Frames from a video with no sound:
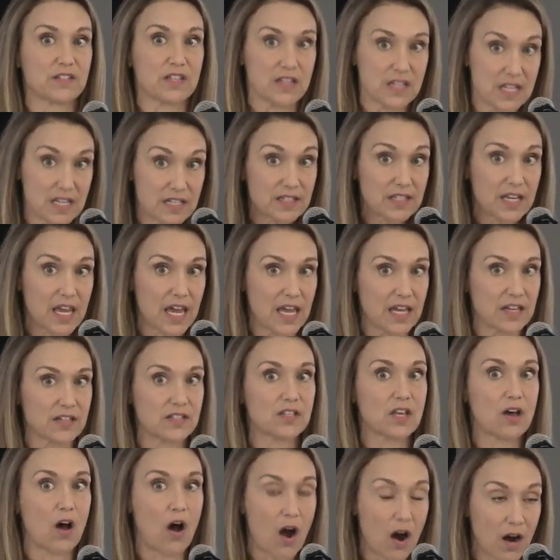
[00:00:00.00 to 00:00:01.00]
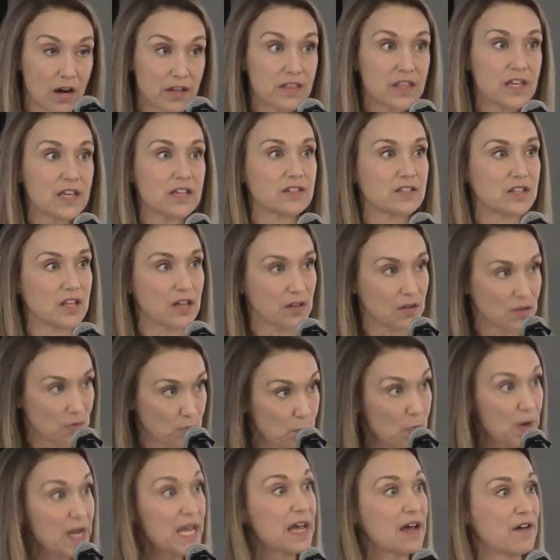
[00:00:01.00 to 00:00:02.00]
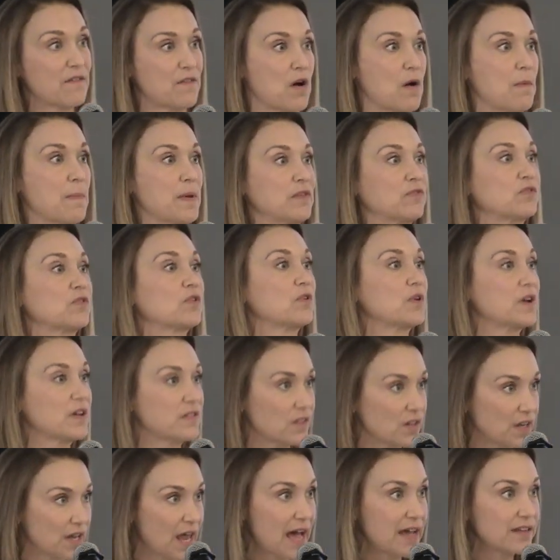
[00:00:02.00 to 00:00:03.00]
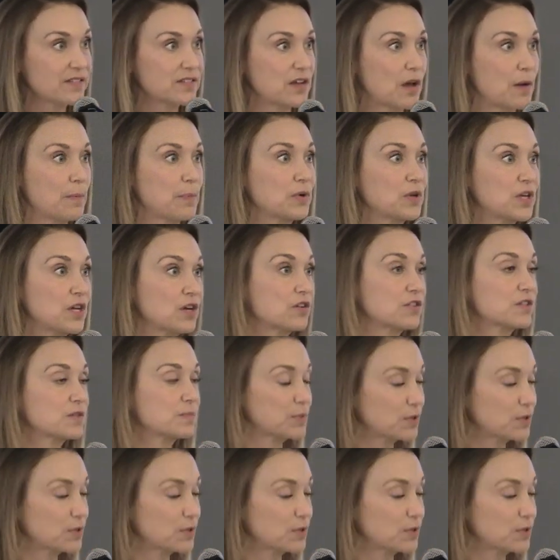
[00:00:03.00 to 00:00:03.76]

in this case, the hard things that we have all been through in the last couple years,